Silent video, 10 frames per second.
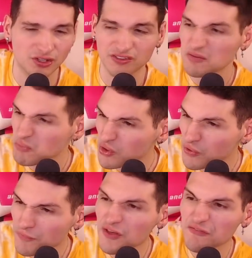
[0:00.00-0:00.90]
then
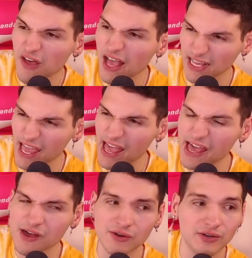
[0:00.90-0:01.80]
move the fuck
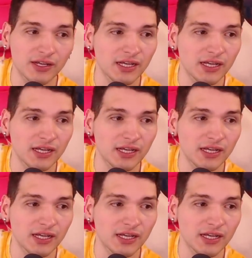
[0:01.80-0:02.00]
out.